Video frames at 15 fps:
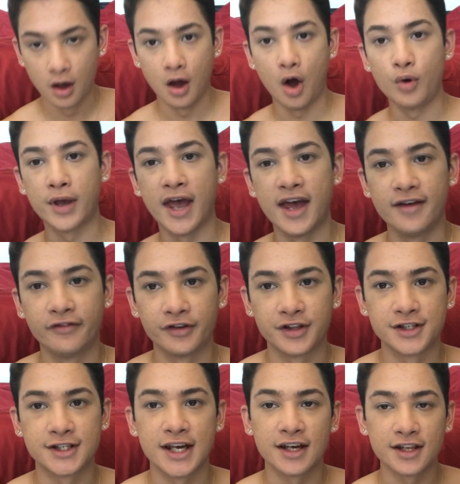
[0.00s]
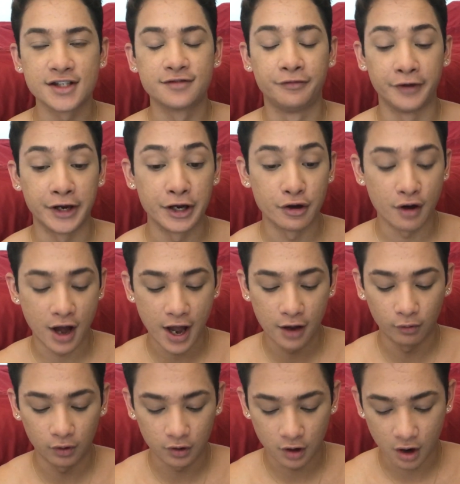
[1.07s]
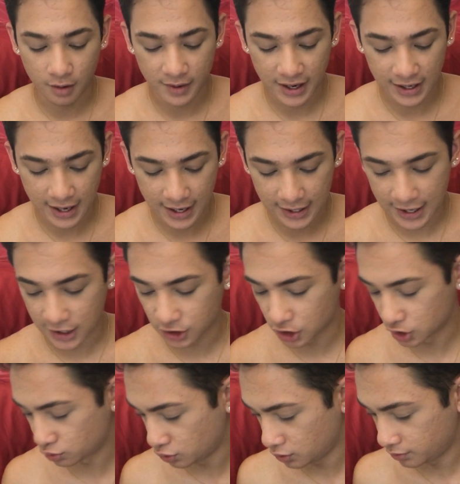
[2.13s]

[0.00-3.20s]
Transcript: Okay, for the sake of this video, I will curl my eyelashes.